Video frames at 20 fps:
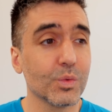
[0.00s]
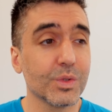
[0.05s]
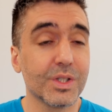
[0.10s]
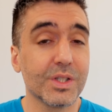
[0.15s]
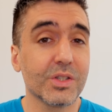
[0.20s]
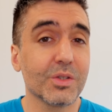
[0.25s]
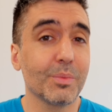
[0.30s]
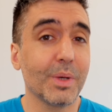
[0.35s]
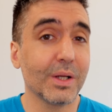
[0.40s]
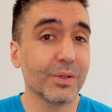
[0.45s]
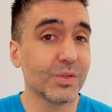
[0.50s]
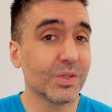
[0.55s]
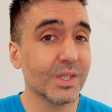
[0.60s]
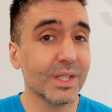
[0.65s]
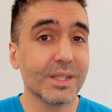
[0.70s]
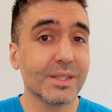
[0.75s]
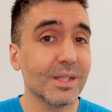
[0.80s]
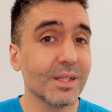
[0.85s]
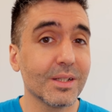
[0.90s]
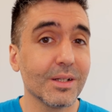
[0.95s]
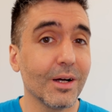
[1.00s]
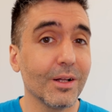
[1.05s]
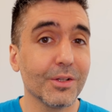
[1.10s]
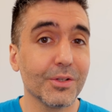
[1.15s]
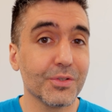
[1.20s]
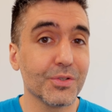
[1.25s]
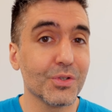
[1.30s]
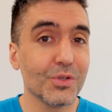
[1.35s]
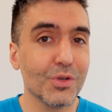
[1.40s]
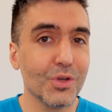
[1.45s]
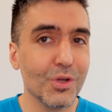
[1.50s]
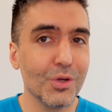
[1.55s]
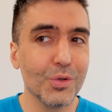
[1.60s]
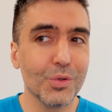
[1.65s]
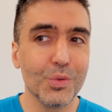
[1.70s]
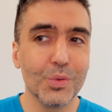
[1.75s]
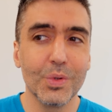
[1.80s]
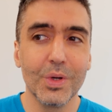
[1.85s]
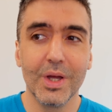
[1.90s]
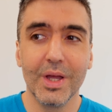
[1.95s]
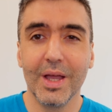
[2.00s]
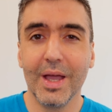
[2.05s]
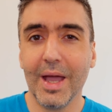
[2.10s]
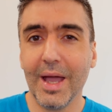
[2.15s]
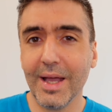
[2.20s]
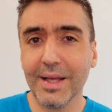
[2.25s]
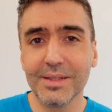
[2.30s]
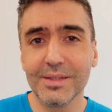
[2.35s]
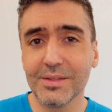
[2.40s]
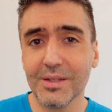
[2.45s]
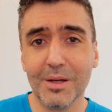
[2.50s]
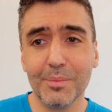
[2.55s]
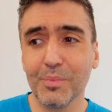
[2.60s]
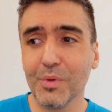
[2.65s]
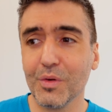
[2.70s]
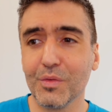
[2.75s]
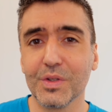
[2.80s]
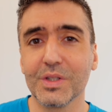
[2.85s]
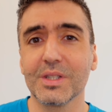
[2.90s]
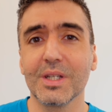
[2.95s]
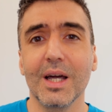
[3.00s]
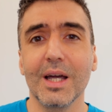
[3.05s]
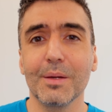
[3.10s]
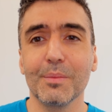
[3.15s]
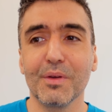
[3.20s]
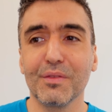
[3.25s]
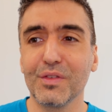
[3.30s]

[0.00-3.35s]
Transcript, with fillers: which is about $60 new, adds up over time.